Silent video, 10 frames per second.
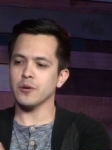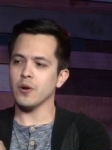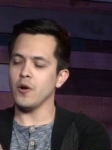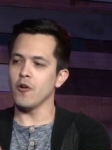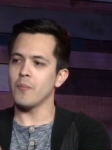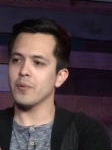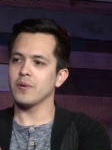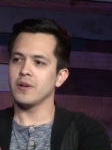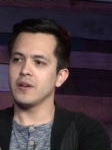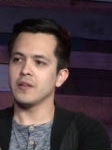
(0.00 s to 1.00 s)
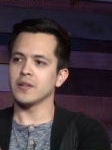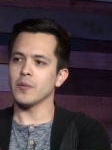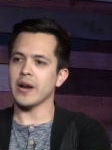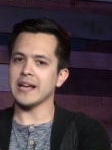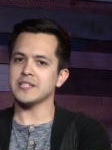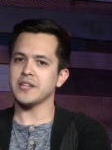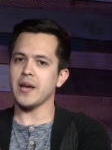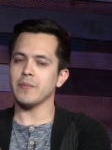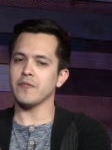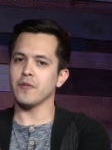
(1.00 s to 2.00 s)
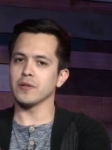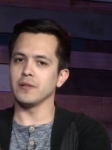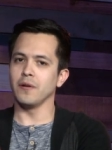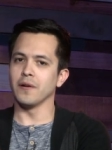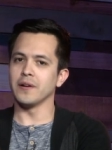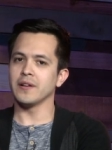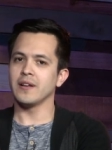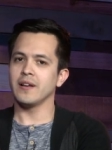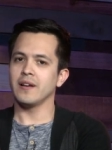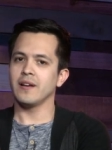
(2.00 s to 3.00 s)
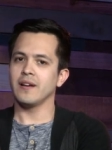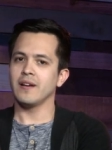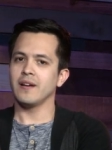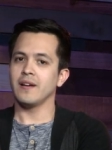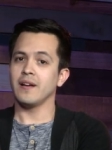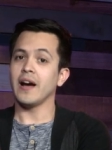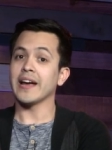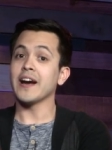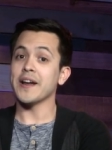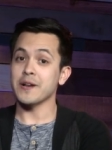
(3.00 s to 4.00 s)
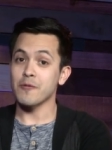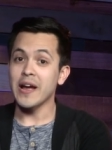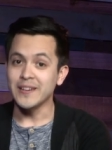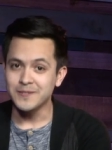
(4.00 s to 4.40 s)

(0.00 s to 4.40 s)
hope that when I stand before the Lord, I got it right.